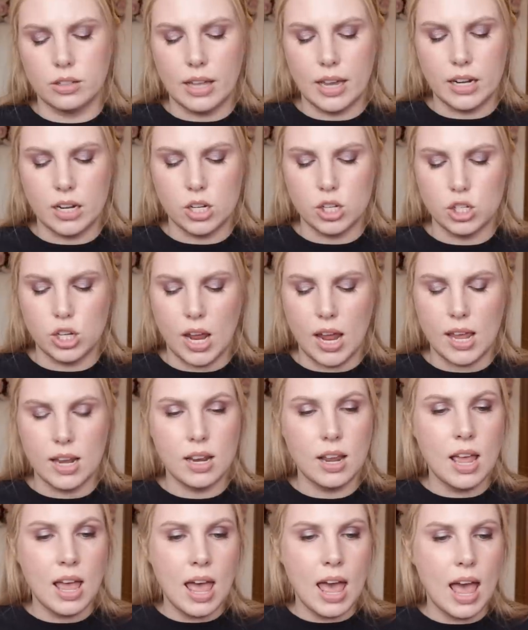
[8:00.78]
lightest
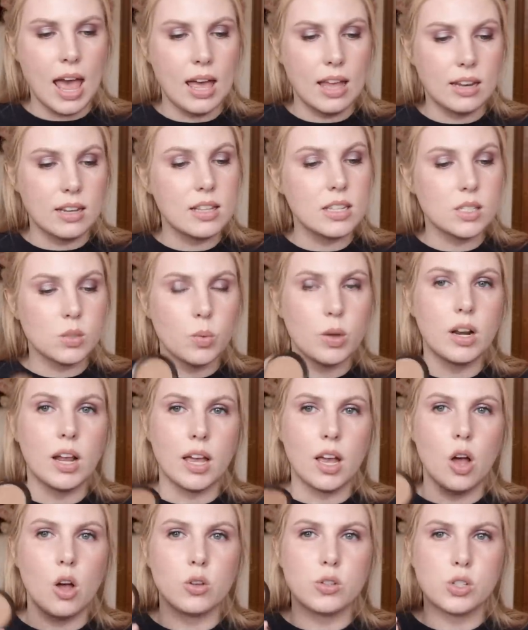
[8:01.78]
shade. And this one
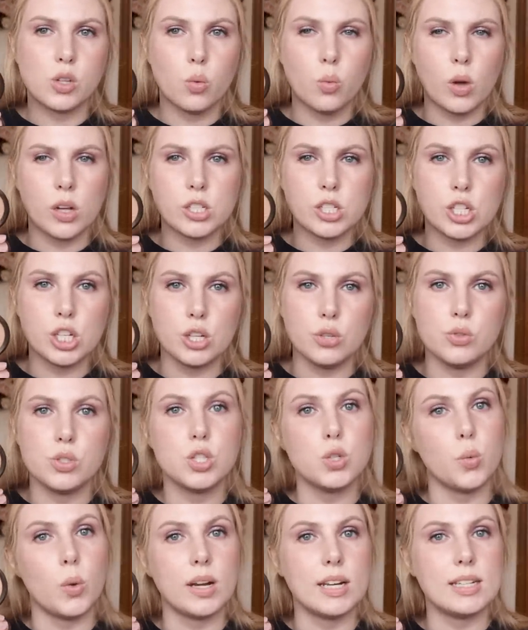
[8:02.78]
I also want to use
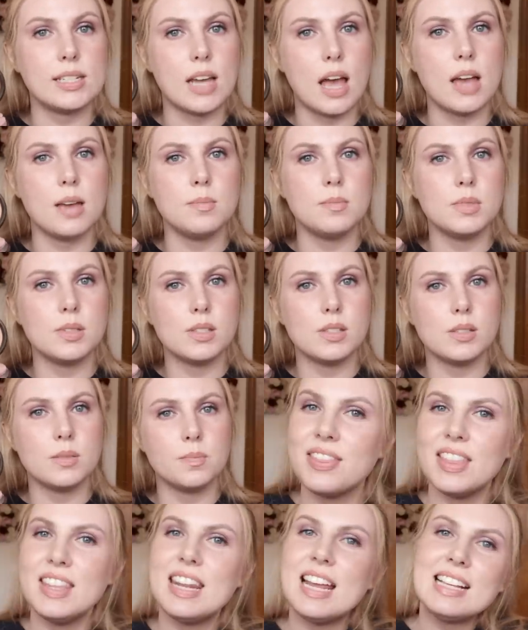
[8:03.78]
20 times.
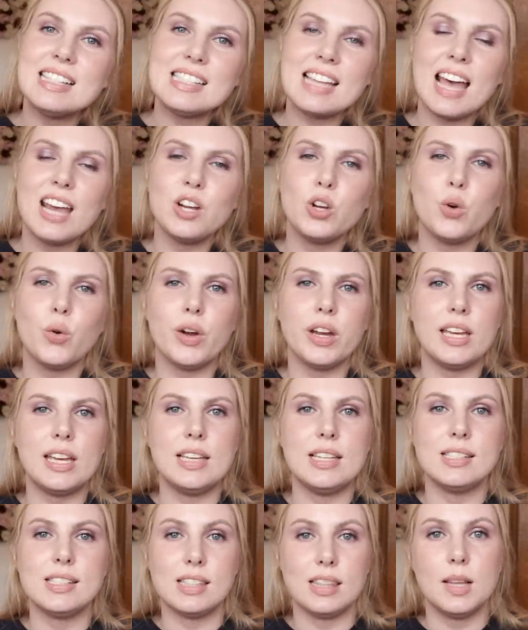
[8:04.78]
The next category
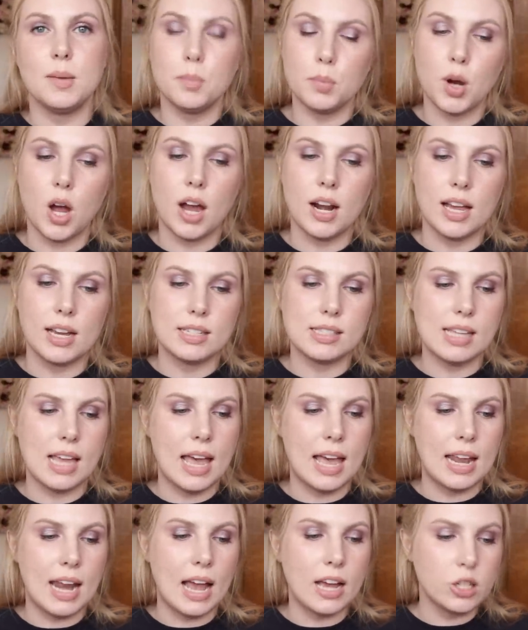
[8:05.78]
is lip products,
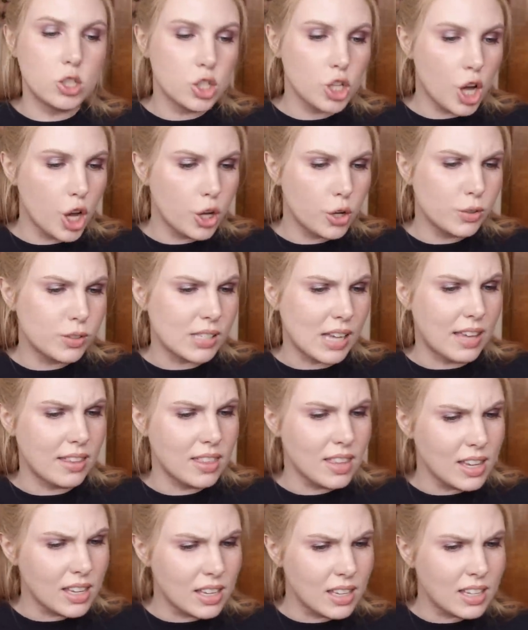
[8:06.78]
and I chose, I
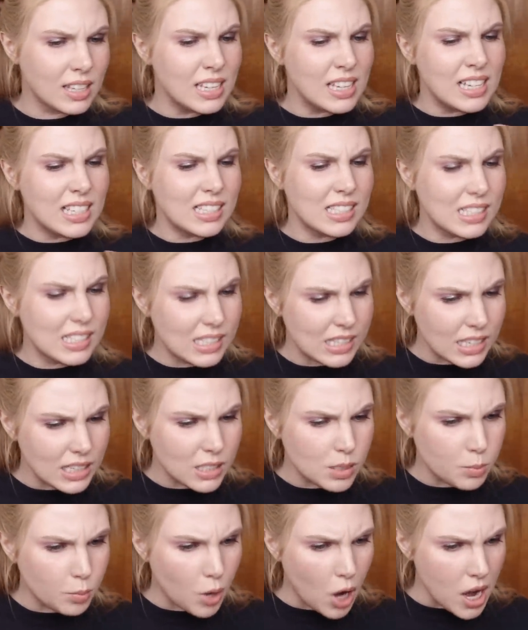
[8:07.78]
think,
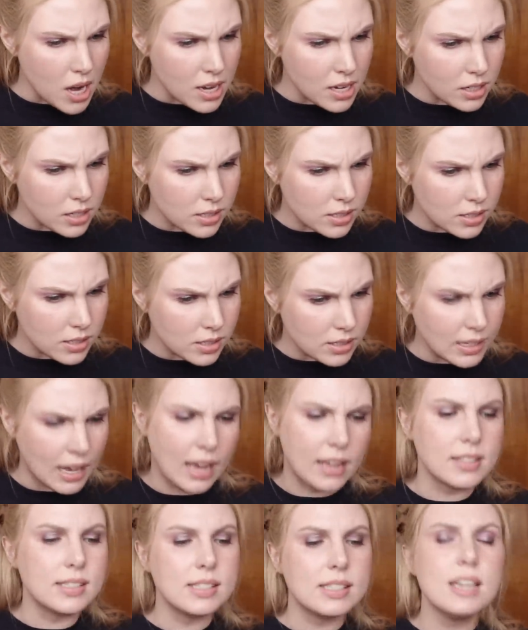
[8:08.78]
6 products?
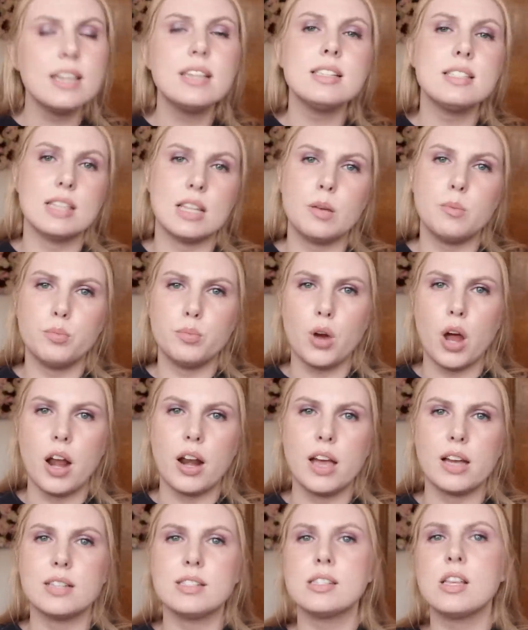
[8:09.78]
Yeah, 6 lip
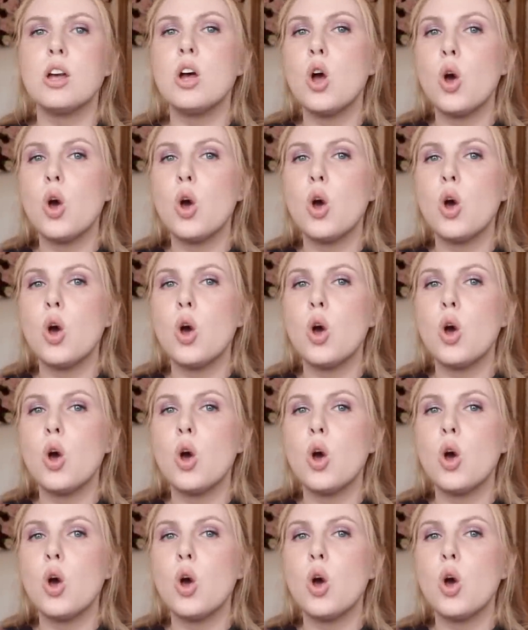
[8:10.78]
products,